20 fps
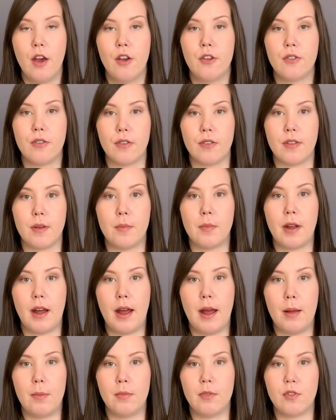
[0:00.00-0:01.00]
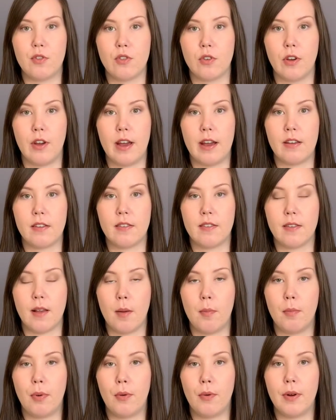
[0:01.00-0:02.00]
So sometimes during
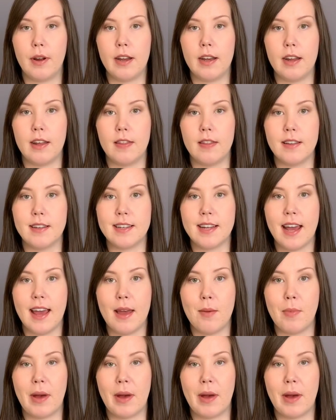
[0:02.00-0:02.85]
some point in the day,